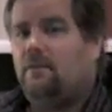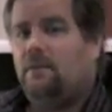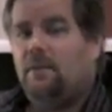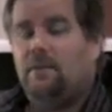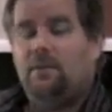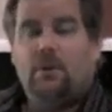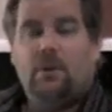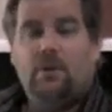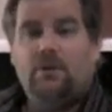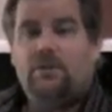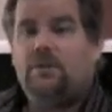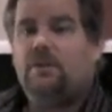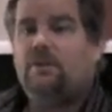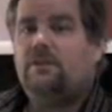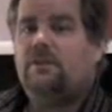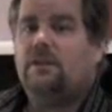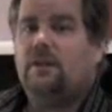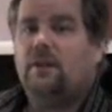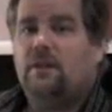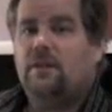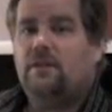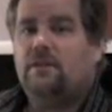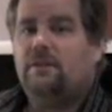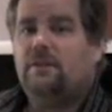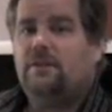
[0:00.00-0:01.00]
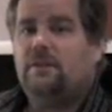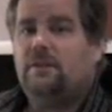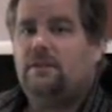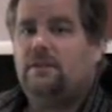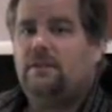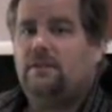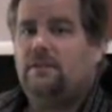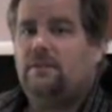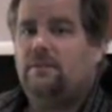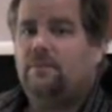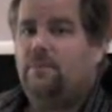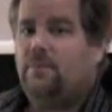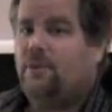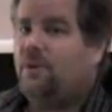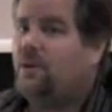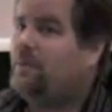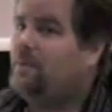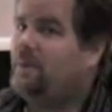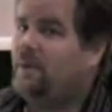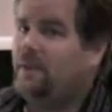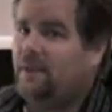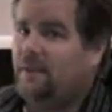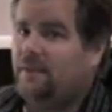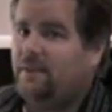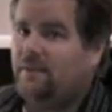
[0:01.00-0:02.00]
Emotions aren't
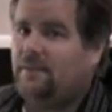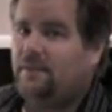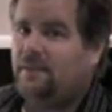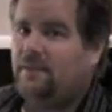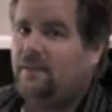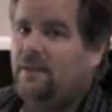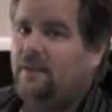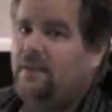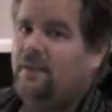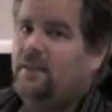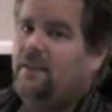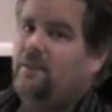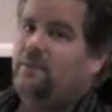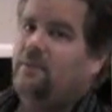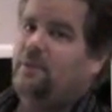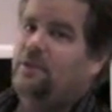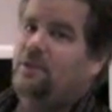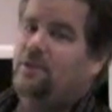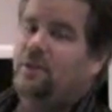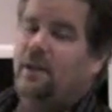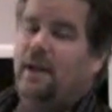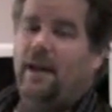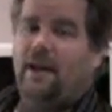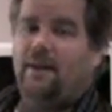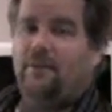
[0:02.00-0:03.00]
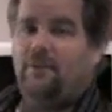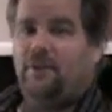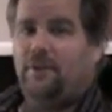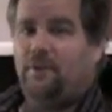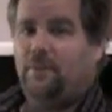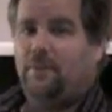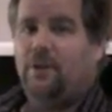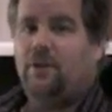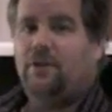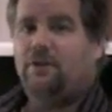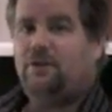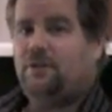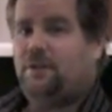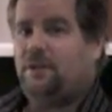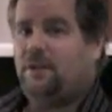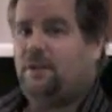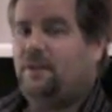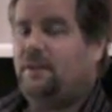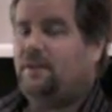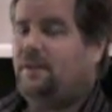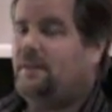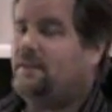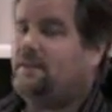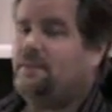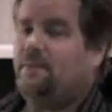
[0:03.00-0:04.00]
permanent. When you have an emotion,
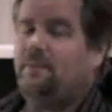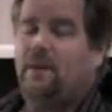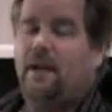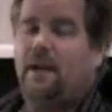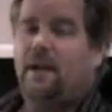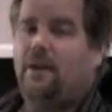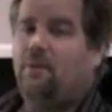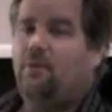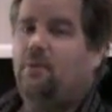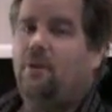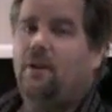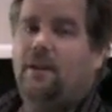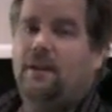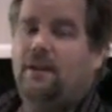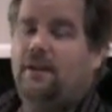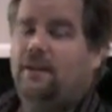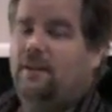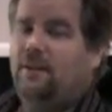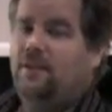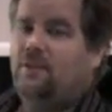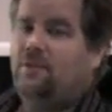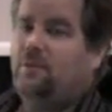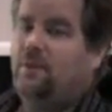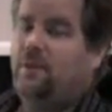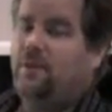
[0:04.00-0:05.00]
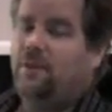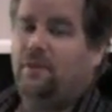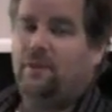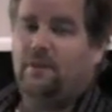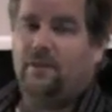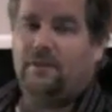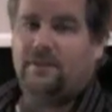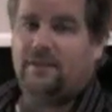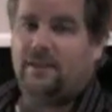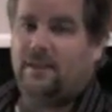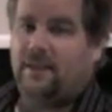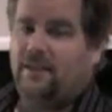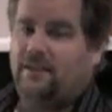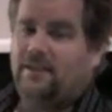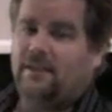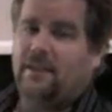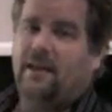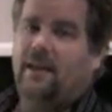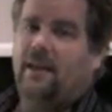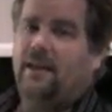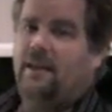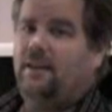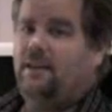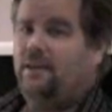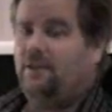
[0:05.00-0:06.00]
it doesn't matter what it is, whether it's
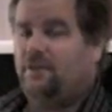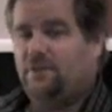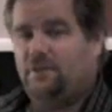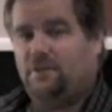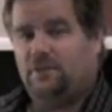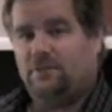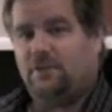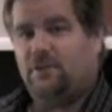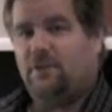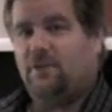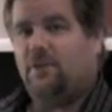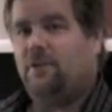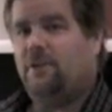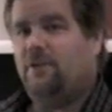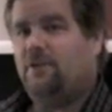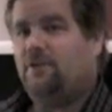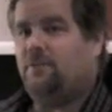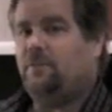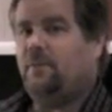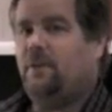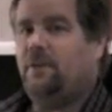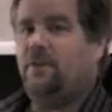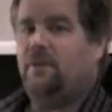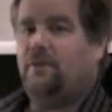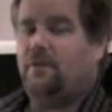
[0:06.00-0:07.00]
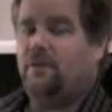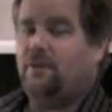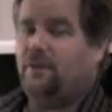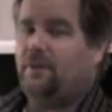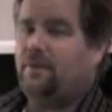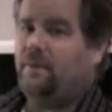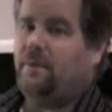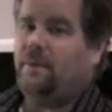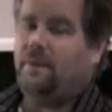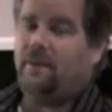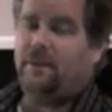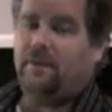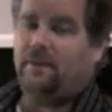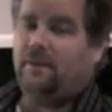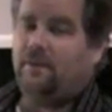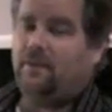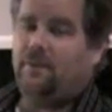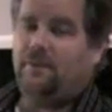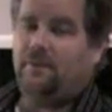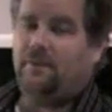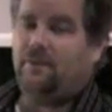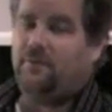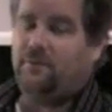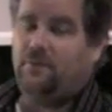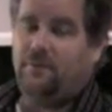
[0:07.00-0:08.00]
anxiety or discouragement
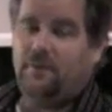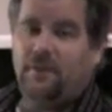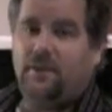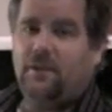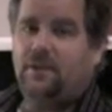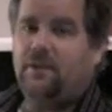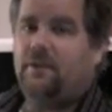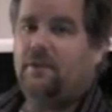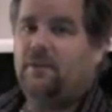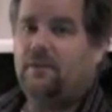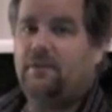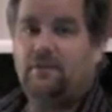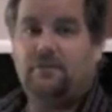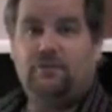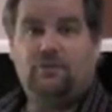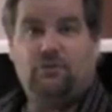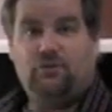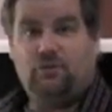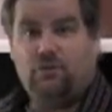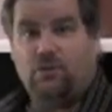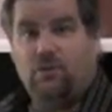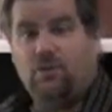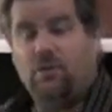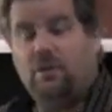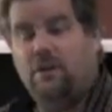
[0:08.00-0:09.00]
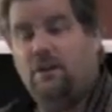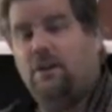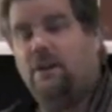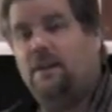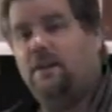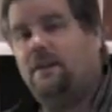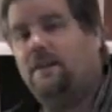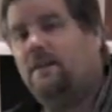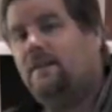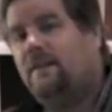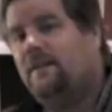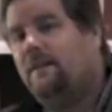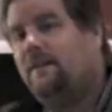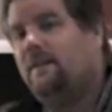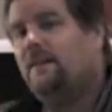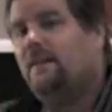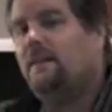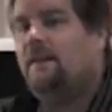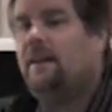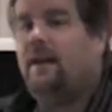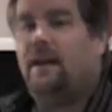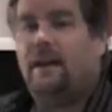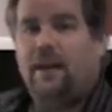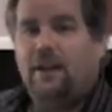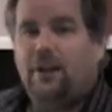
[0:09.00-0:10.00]
or fear, joy,
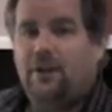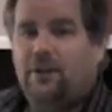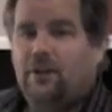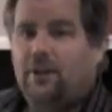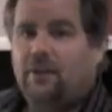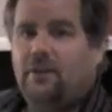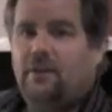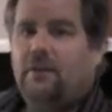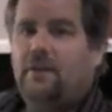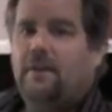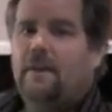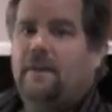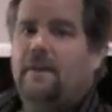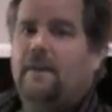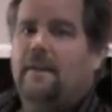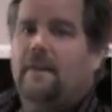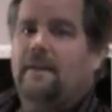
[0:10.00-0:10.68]
anger,